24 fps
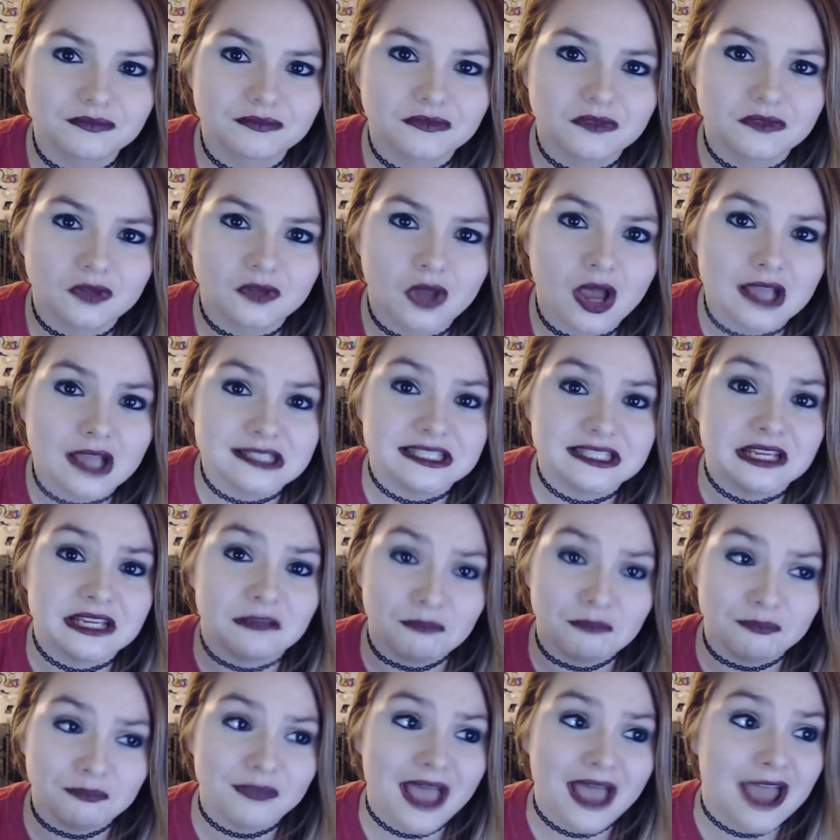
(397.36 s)

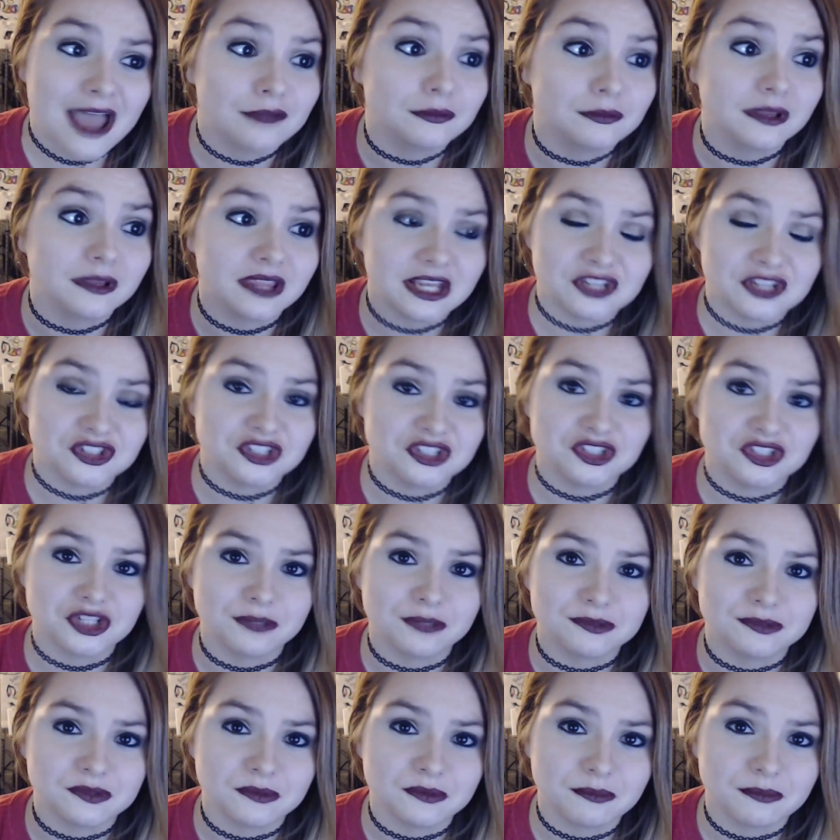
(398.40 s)
causing bad
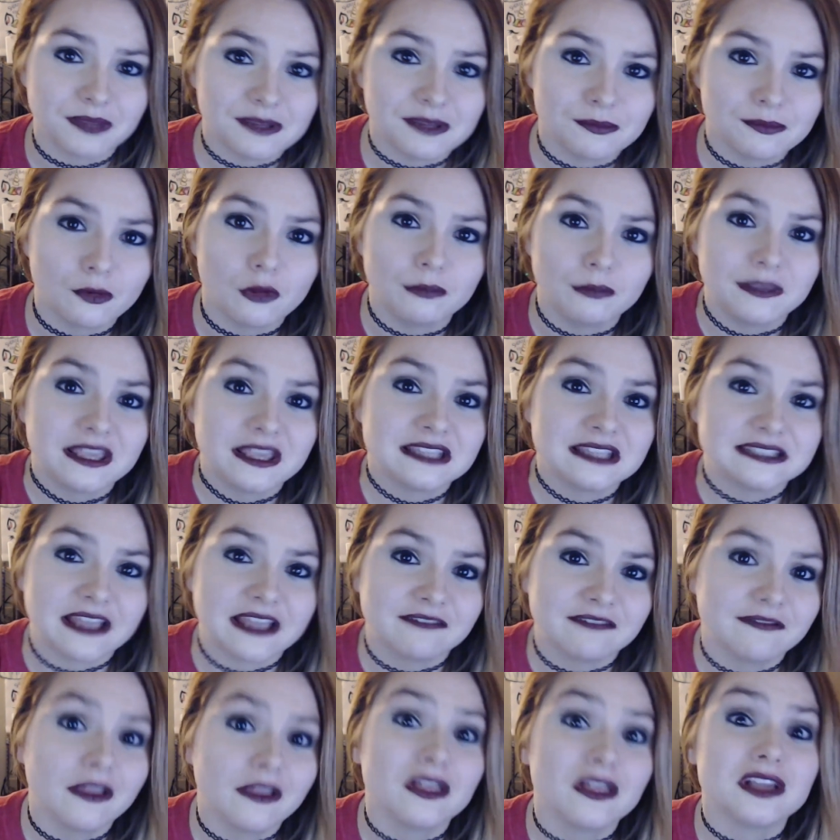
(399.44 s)
relationships with people because I
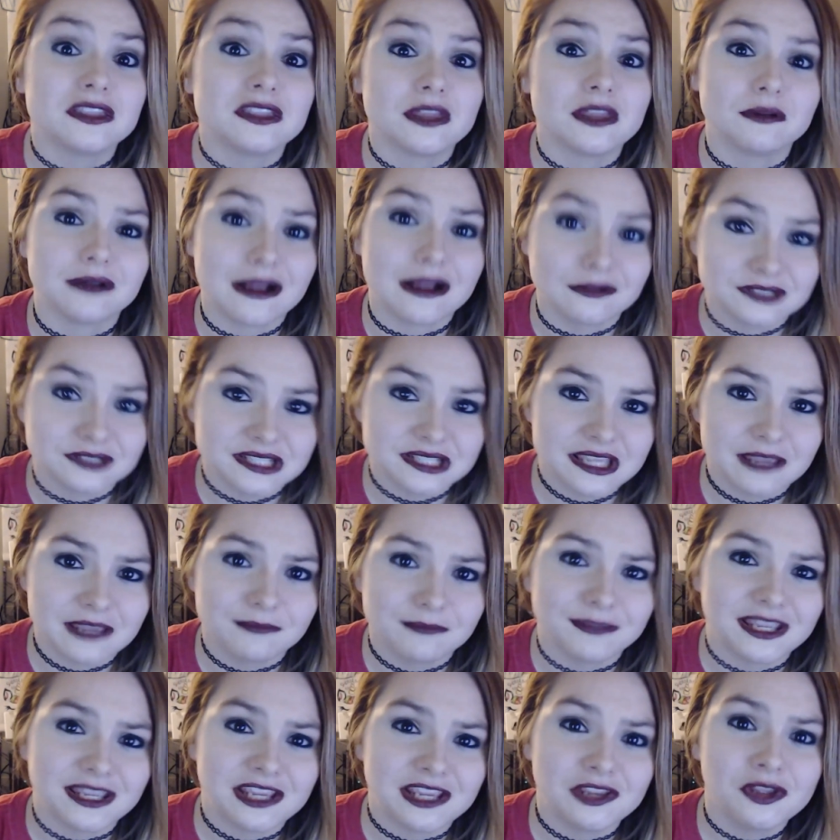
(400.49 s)
felt like they were out to get
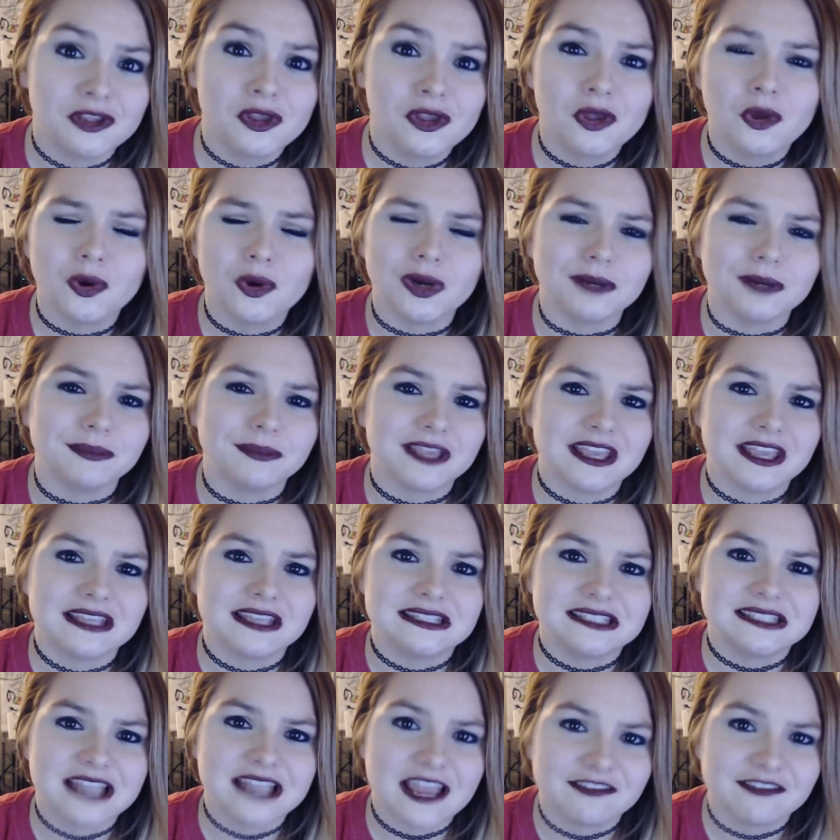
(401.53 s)
me or
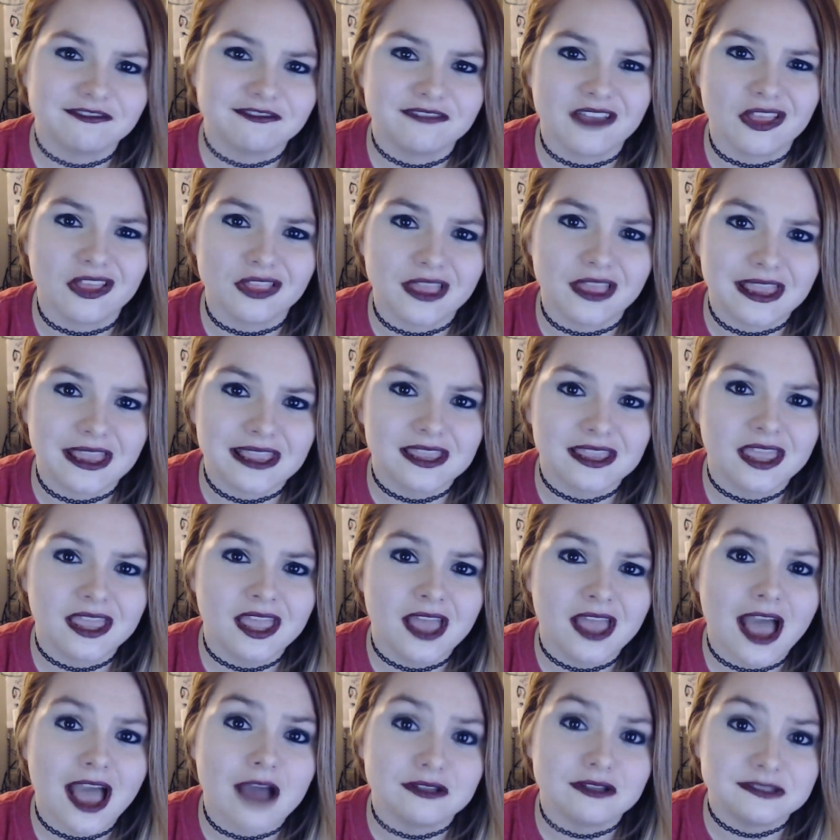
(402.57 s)
because I felt like
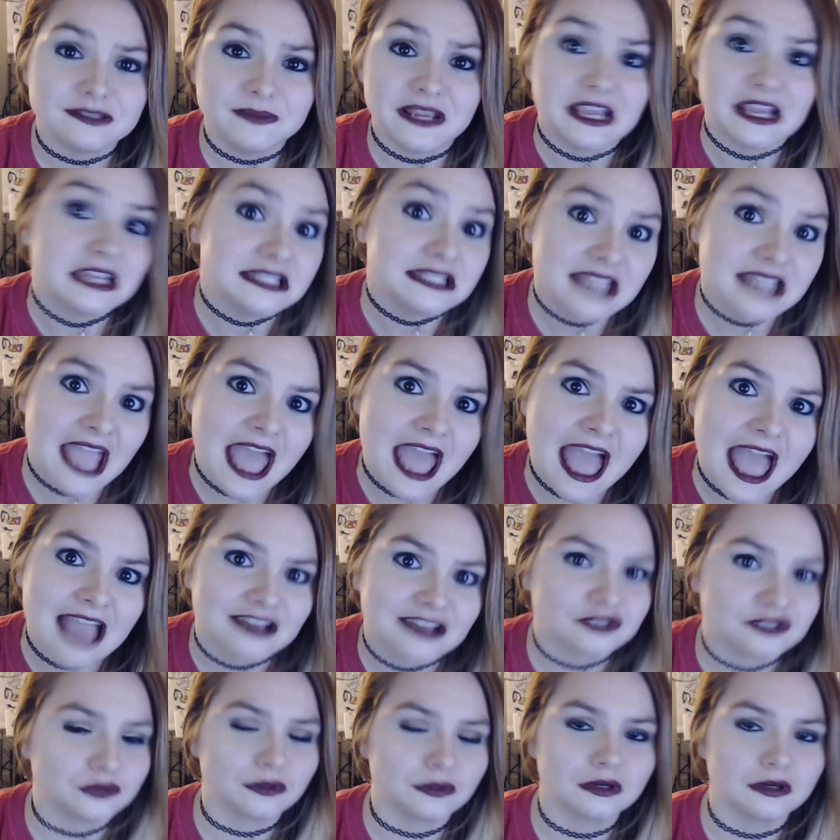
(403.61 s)
I was being
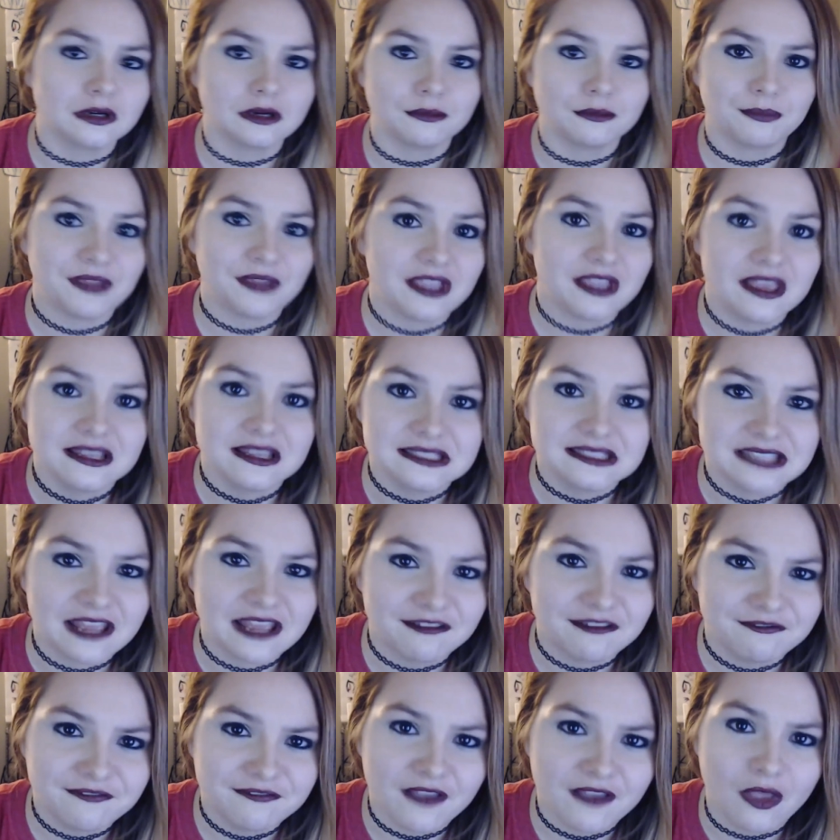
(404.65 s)
attacked or because I
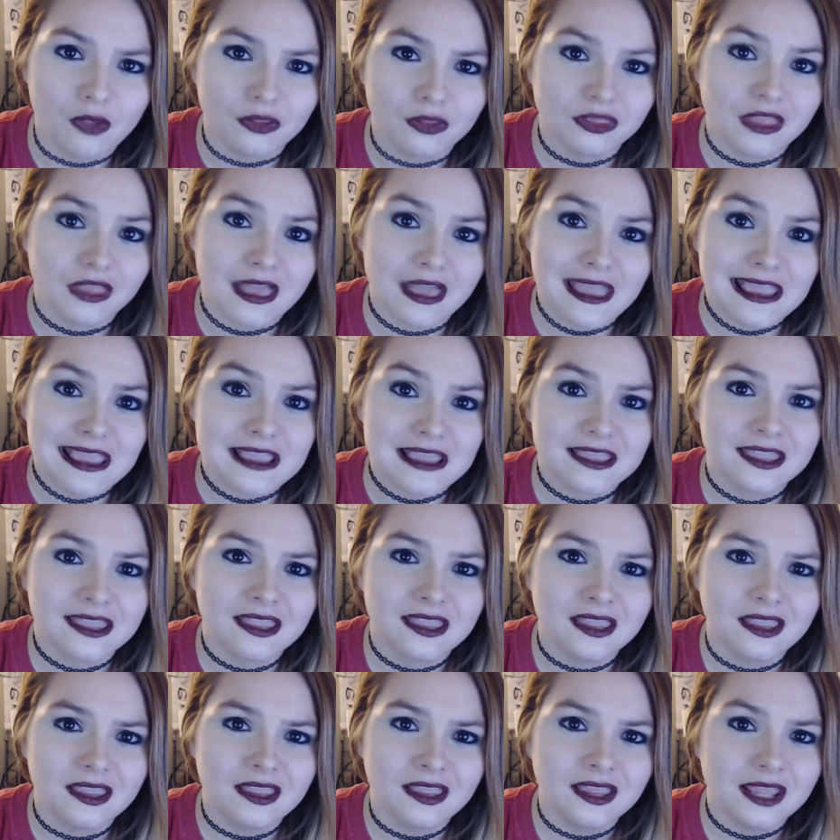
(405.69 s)
felt like
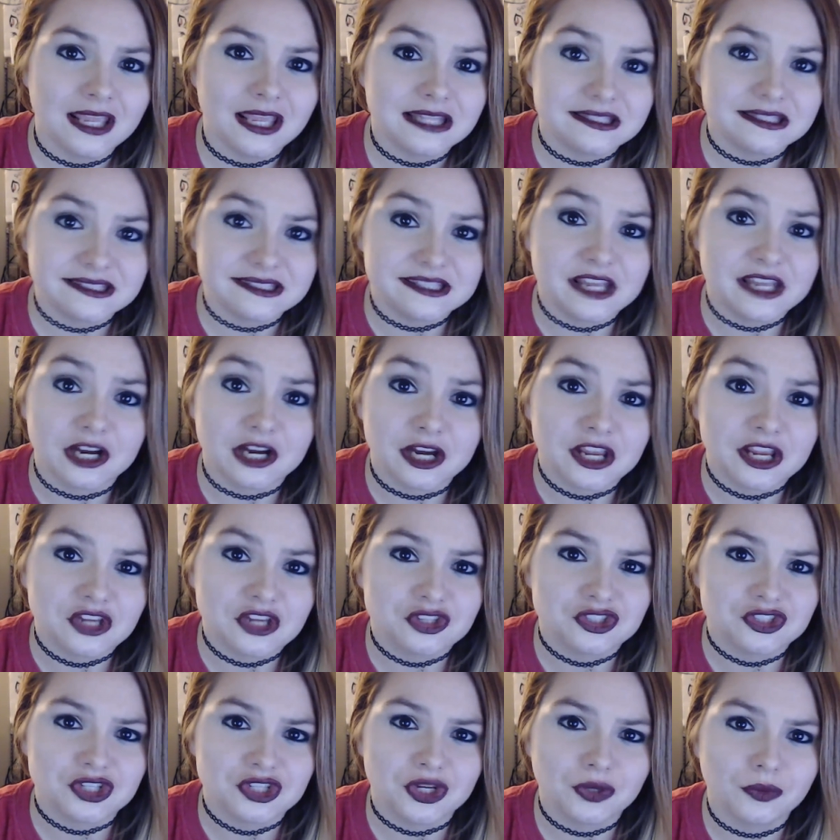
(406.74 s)
it's their
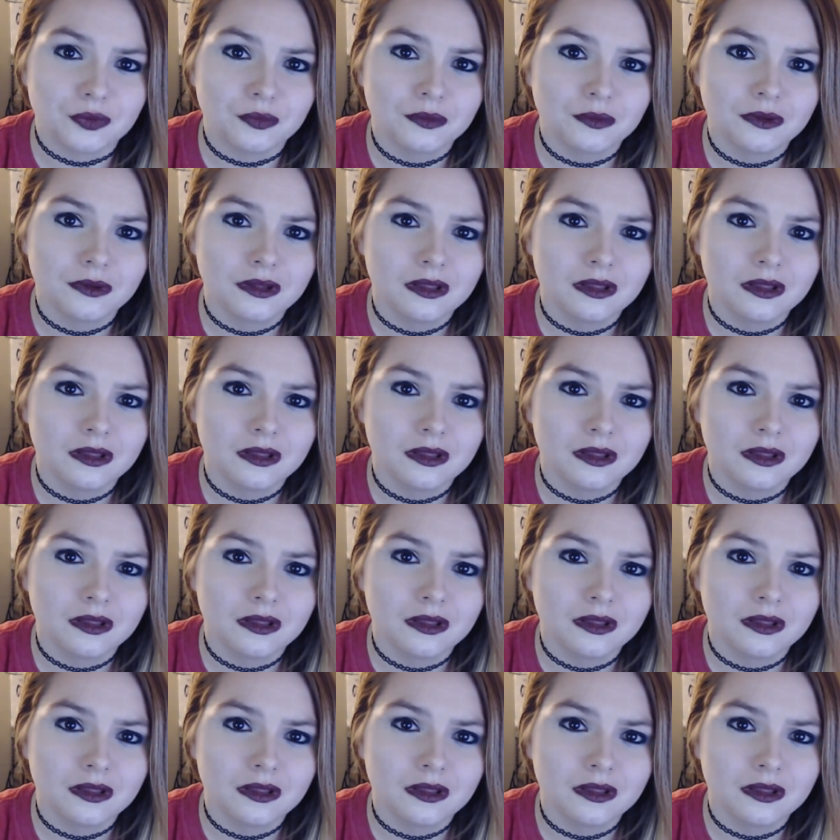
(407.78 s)
issue.